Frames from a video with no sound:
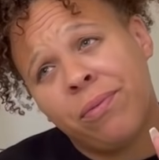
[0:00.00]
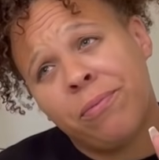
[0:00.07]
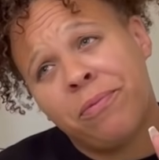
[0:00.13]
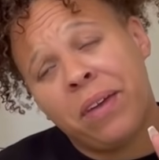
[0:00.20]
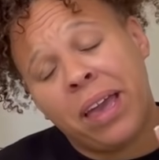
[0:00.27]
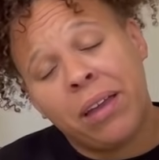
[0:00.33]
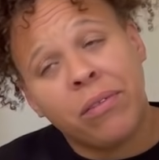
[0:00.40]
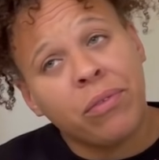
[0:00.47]

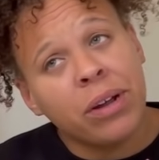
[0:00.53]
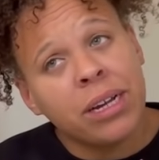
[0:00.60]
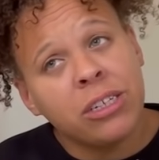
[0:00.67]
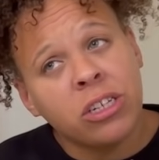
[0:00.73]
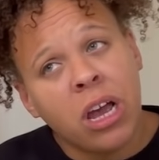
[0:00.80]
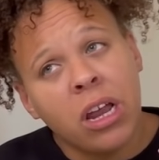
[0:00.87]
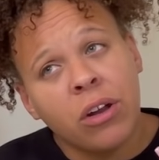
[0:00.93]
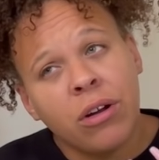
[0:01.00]
favorite
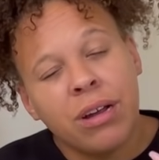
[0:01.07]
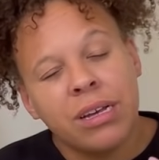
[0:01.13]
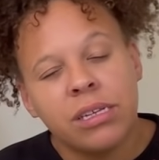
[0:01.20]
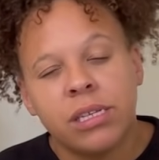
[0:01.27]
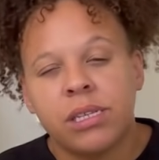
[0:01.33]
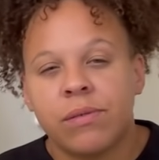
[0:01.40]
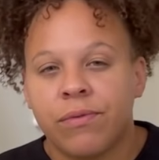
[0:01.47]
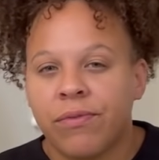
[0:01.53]
genre
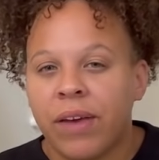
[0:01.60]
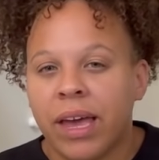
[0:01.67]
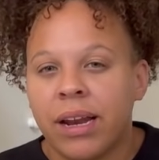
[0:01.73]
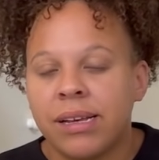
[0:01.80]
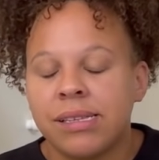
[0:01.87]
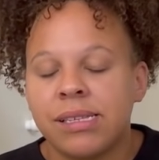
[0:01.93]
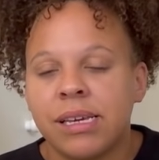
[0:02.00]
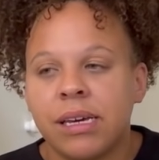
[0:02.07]
is
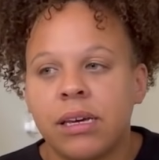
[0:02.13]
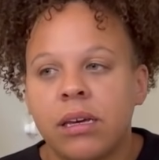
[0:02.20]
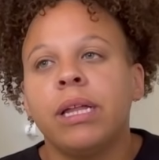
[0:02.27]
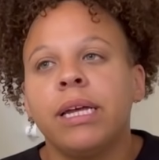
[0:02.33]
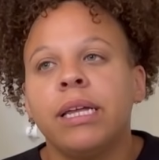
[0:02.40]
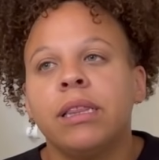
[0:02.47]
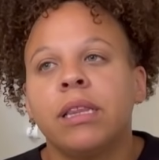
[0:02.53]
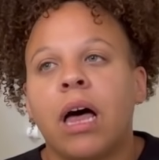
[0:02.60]
fantasy. I
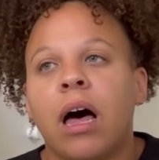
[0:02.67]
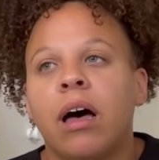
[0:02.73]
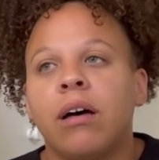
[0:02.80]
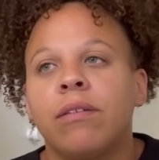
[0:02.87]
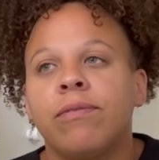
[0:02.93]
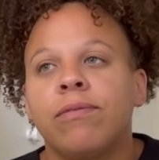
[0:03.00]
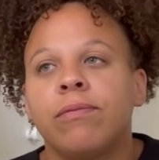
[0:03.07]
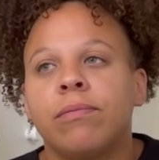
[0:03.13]
really
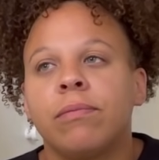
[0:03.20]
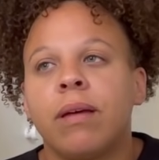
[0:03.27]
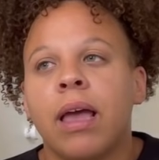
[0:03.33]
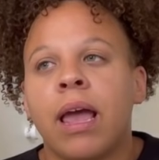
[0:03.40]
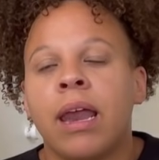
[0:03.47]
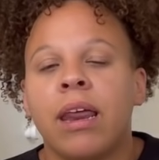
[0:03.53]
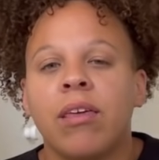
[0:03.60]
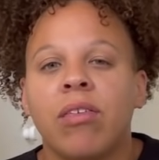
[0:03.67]
love
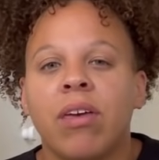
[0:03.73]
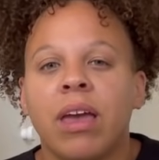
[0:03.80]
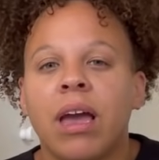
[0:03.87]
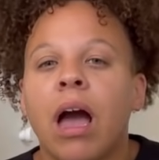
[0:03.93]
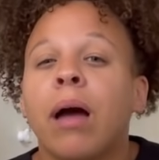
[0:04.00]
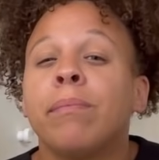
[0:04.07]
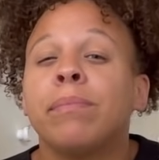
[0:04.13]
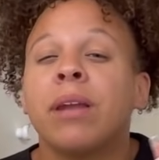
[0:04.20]
anything.
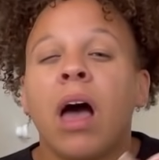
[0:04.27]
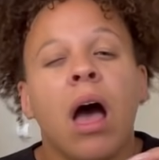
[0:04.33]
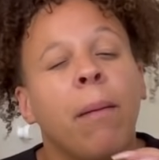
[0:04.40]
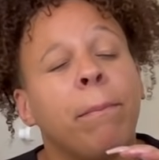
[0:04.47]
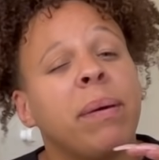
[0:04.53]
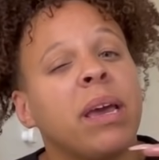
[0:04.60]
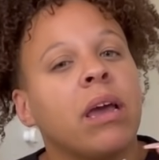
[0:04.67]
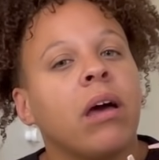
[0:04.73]
I'm
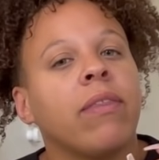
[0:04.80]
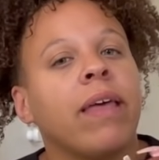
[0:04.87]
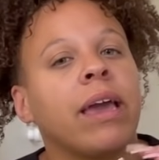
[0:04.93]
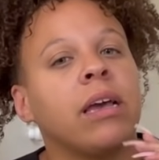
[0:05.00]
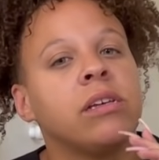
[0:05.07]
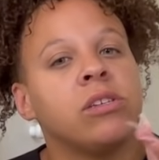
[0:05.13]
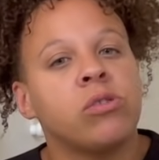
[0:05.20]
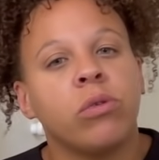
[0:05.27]
not big on like
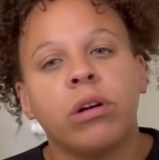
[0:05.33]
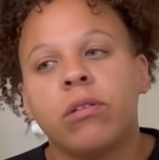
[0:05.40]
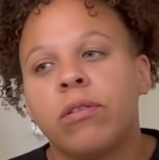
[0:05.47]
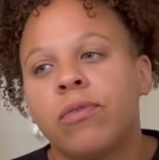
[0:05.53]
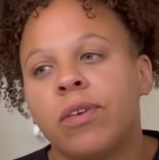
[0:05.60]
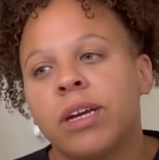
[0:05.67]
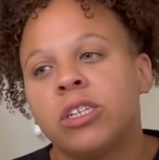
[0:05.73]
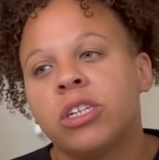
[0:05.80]
historical
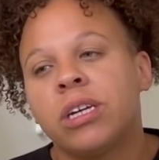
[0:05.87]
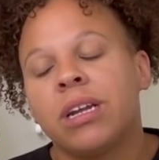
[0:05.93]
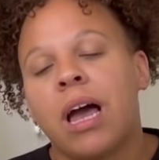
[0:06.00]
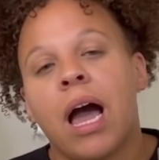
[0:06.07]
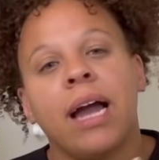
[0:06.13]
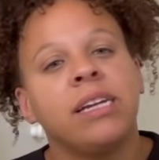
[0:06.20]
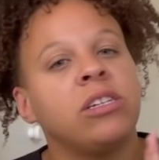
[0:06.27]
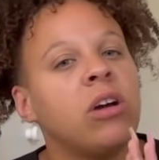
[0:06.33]
fiction.
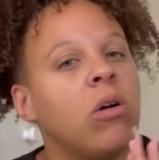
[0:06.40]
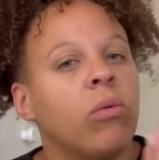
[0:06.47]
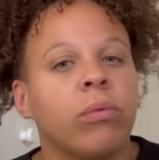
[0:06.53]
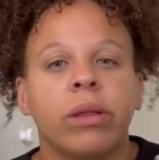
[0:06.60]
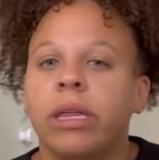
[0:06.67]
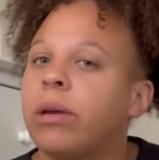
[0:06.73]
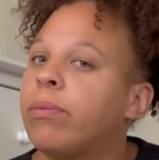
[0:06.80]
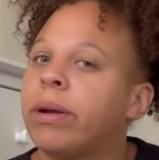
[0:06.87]
I don't
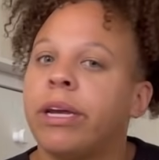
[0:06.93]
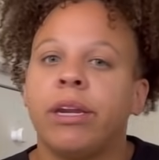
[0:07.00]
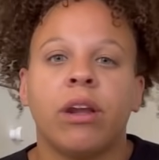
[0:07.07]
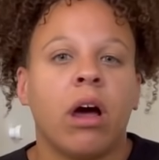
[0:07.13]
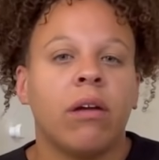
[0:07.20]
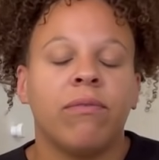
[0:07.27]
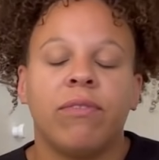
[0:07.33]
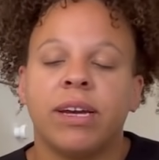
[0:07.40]
really read
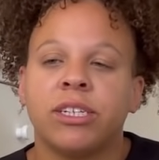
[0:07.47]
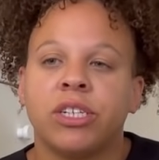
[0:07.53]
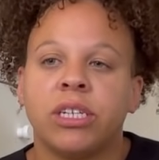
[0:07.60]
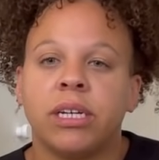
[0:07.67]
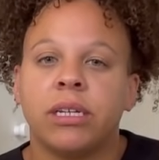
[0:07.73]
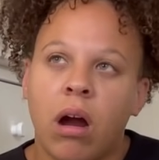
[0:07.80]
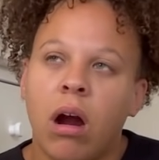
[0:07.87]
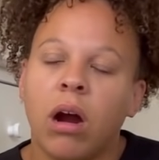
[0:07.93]

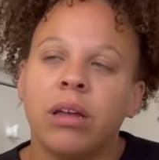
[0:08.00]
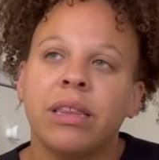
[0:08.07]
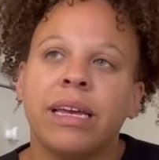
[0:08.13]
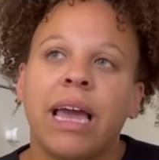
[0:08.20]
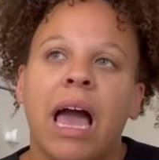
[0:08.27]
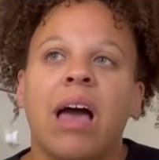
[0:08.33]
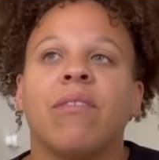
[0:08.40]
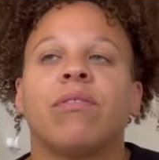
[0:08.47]
nonfiction,
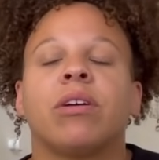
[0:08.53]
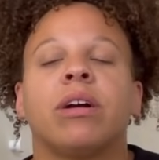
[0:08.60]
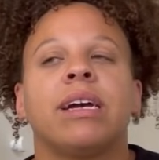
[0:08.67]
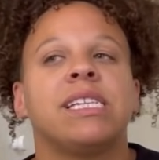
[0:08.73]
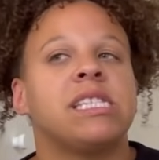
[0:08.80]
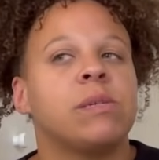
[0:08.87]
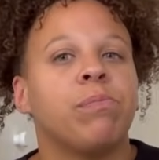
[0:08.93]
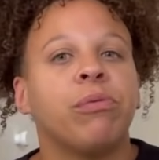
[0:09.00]
hardly ever.
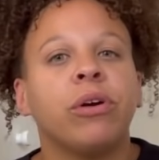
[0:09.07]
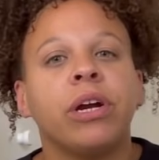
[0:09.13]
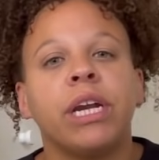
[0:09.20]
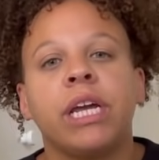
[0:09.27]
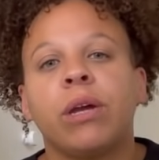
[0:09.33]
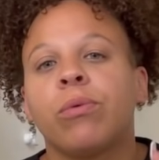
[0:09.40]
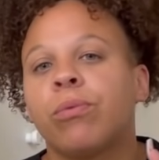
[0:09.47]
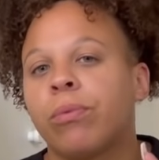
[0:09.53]
It's
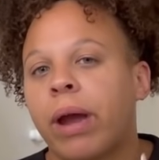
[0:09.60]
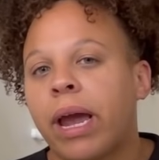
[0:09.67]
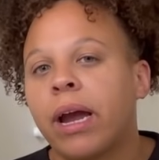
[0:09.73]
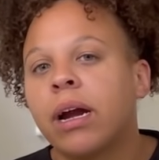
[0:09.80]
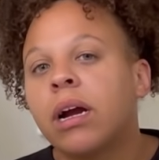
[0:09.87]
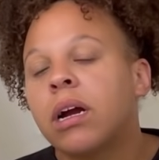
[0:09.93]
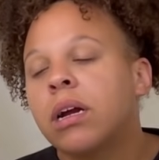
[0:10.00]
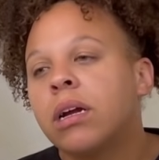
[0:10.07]
pretty
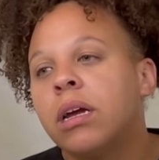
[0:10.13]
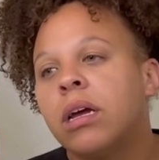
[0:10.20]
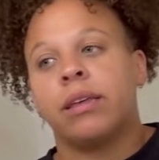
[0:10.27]
rare.